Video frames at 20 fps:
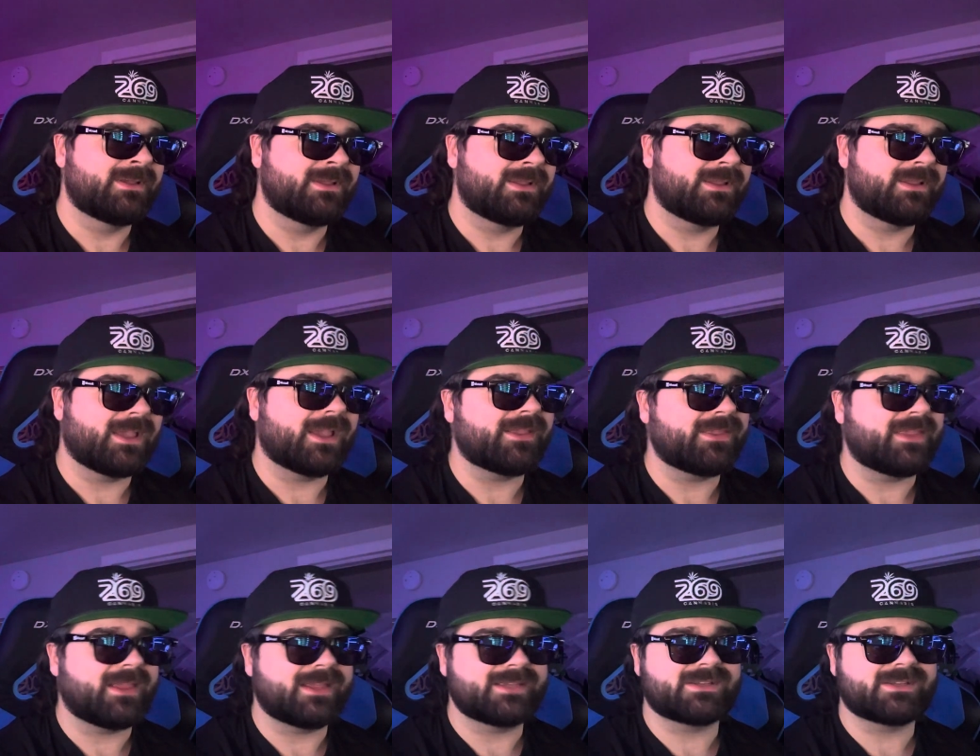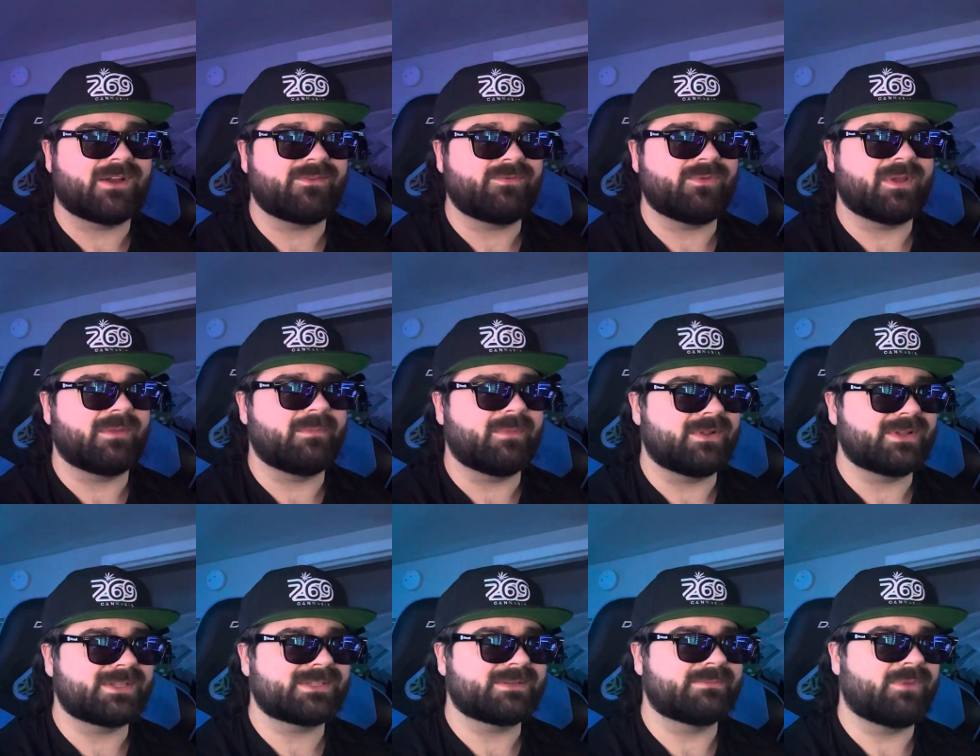Kicking things off, we had
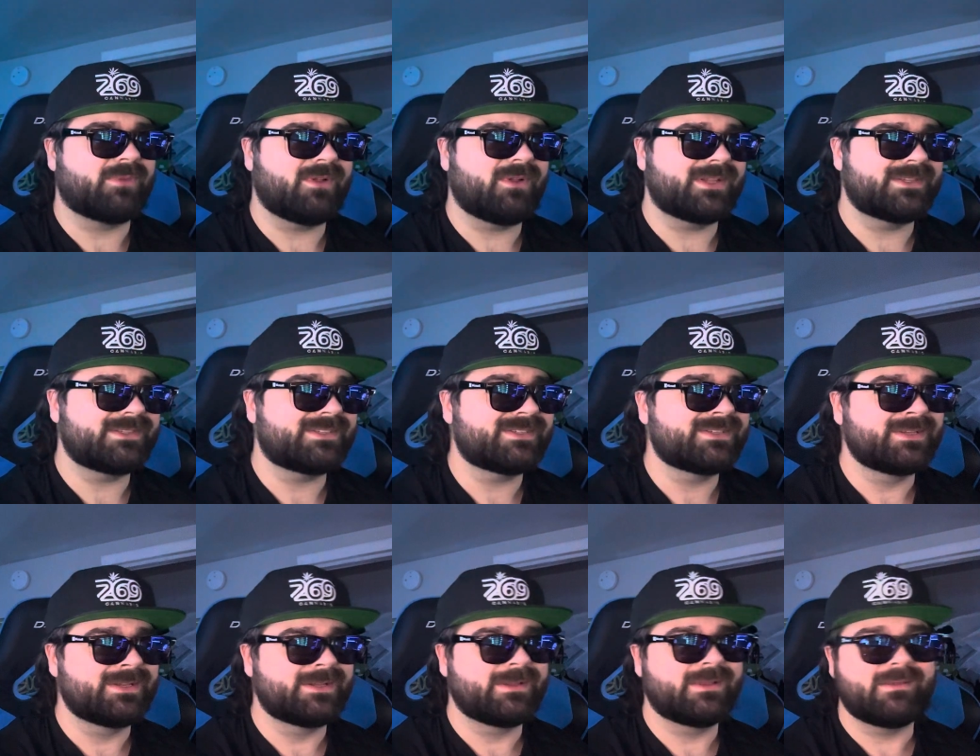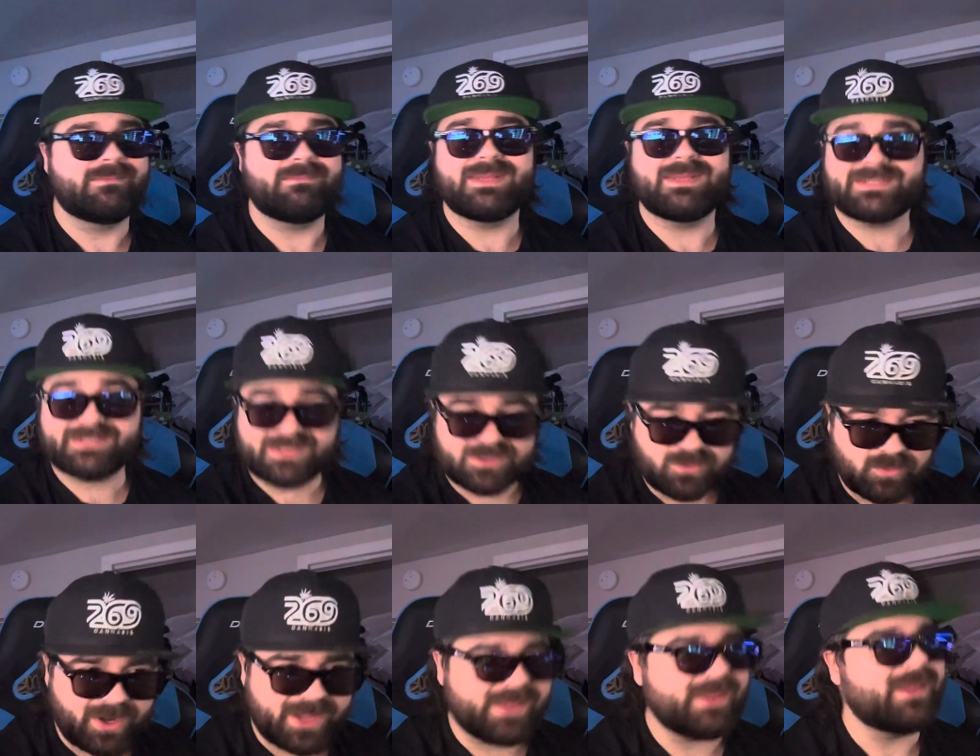Melissa Mullins, missing
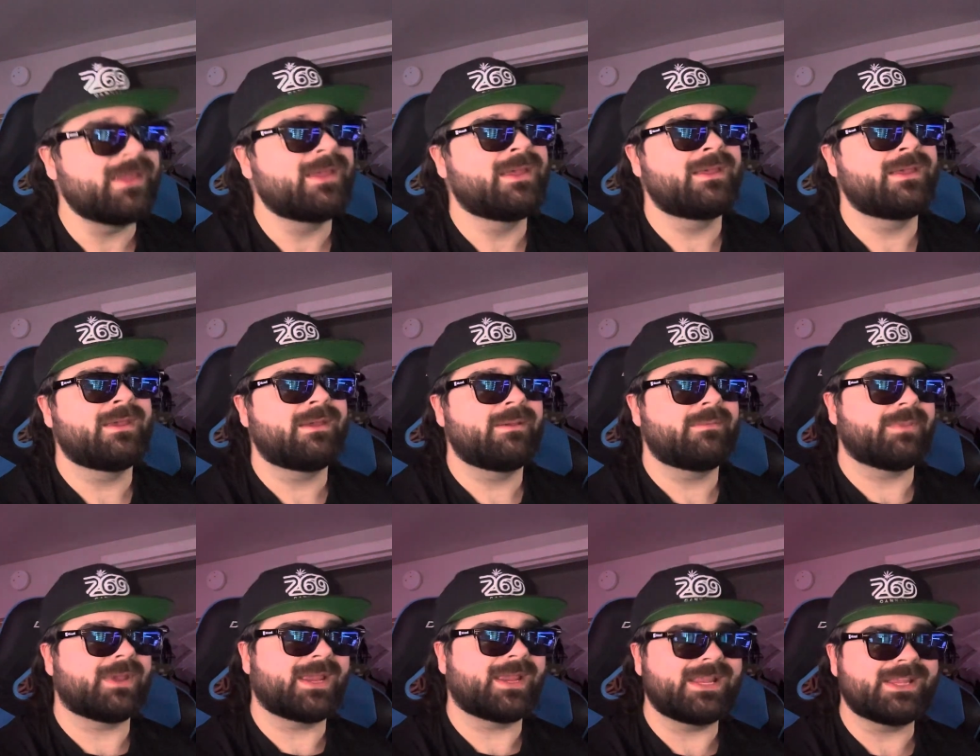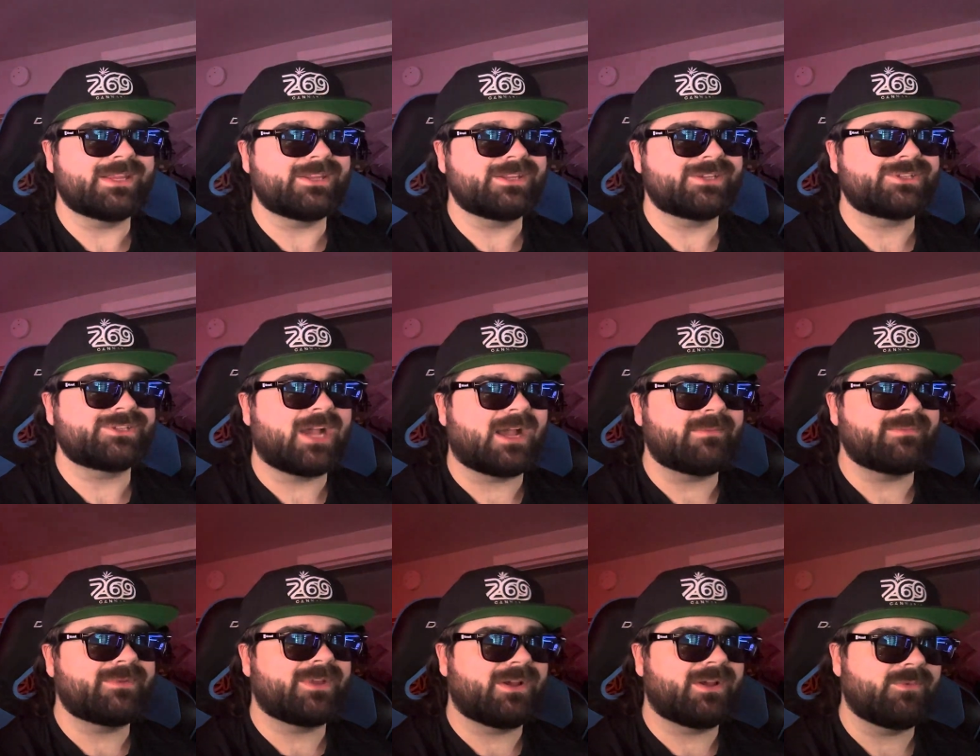weight, but getting the
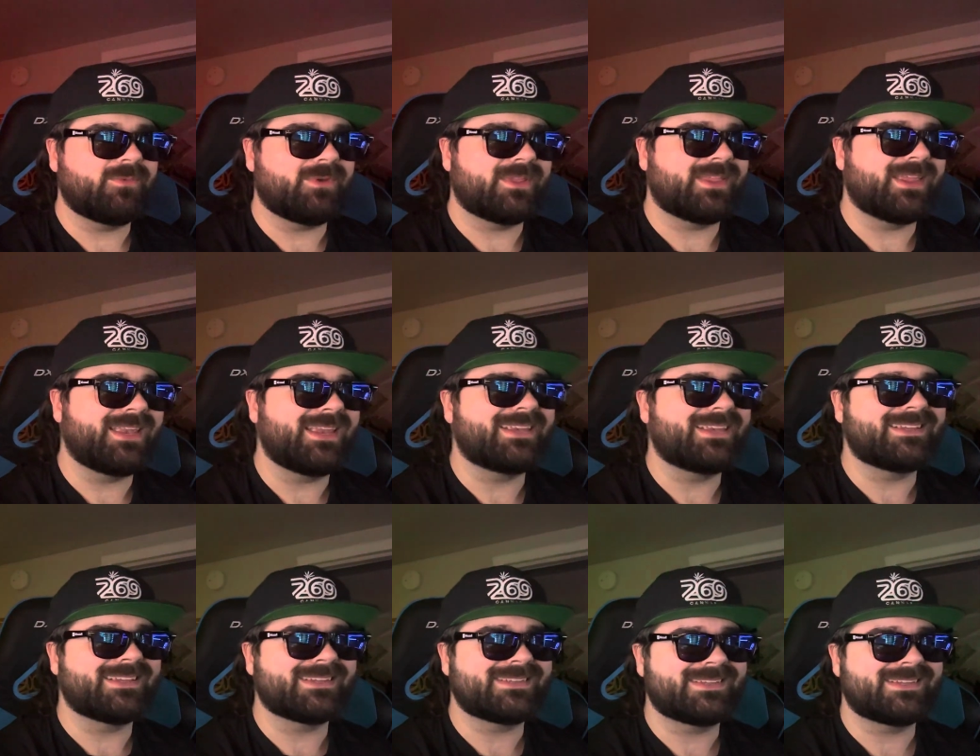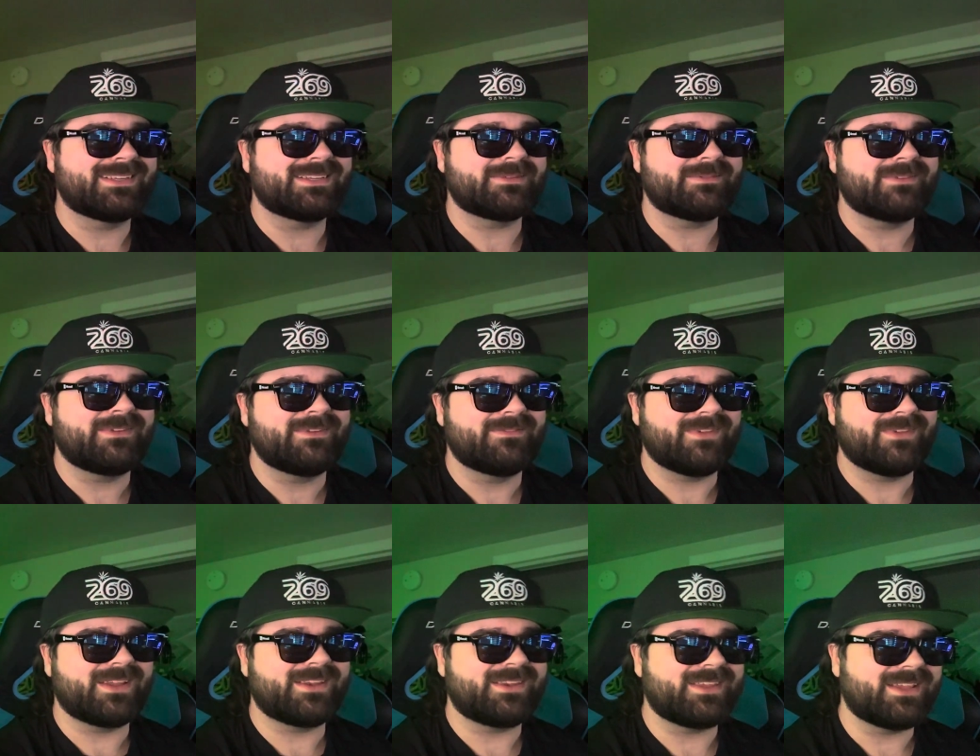job done within the distance
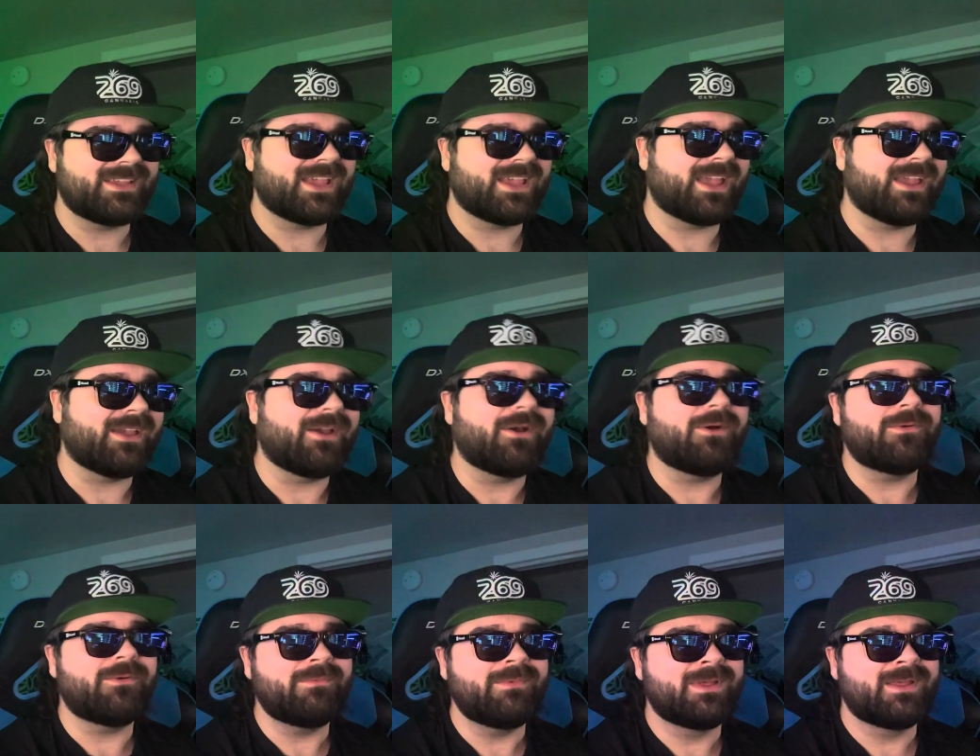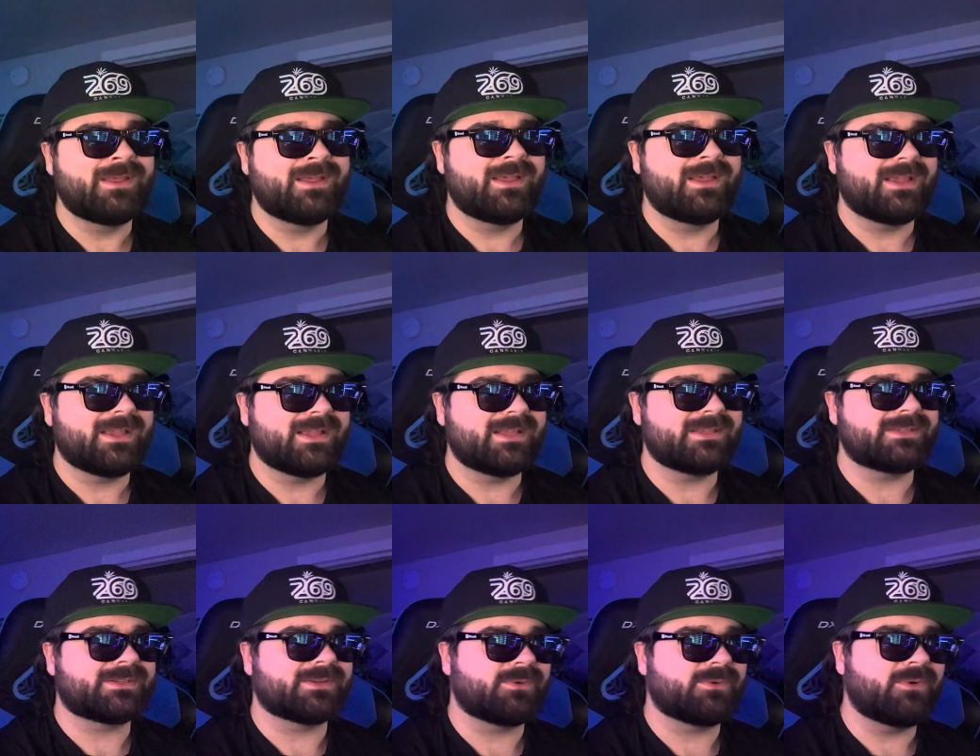via TKO
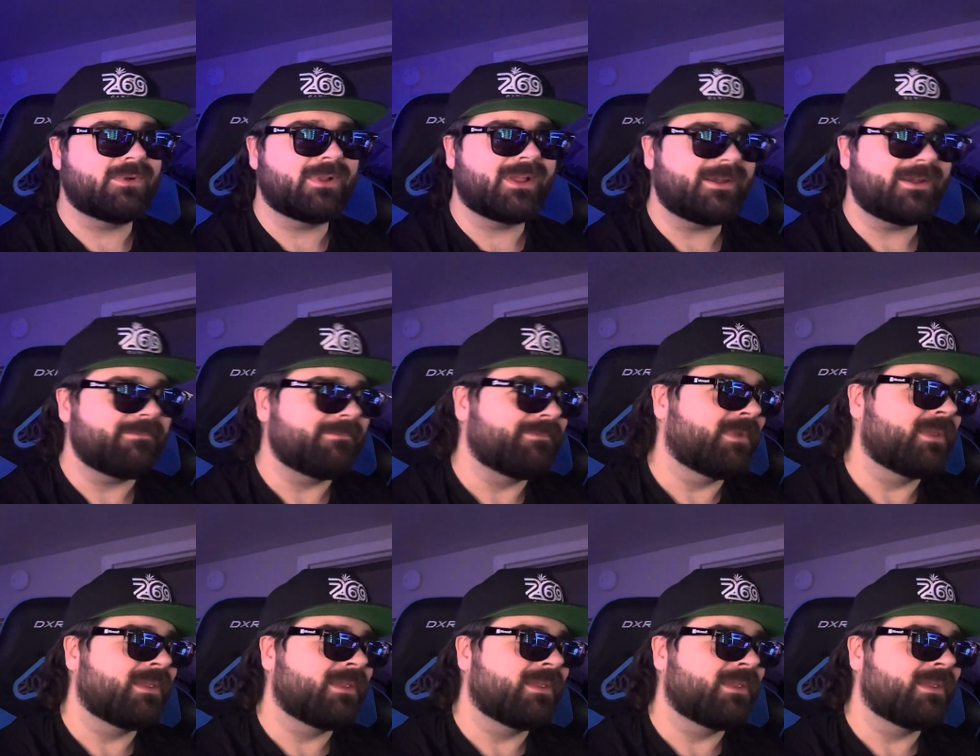against Segula.